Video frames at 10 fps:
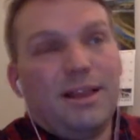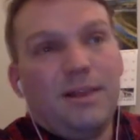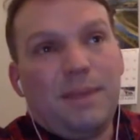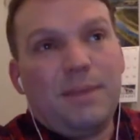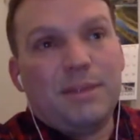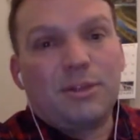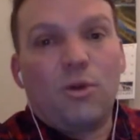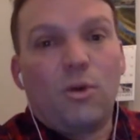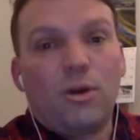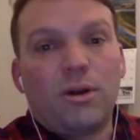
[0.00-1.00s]
maybe it's a
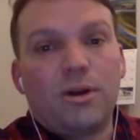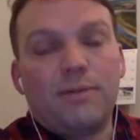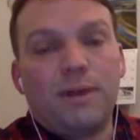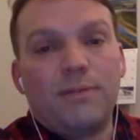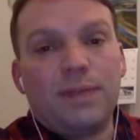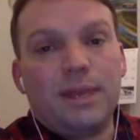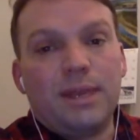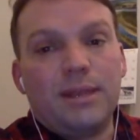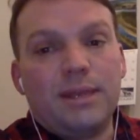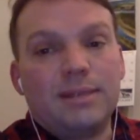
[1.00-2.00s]
quarter of
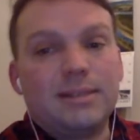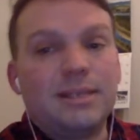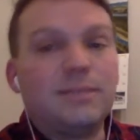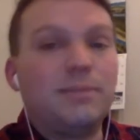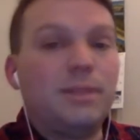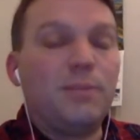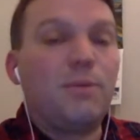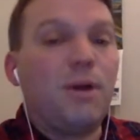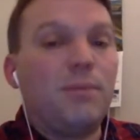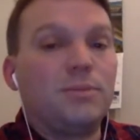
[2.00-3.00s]
the accessibility
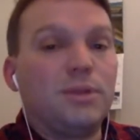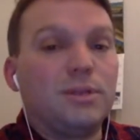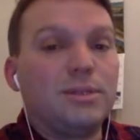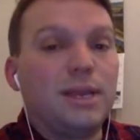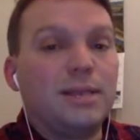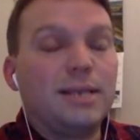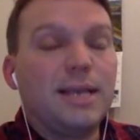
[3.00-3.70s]
problems on the site.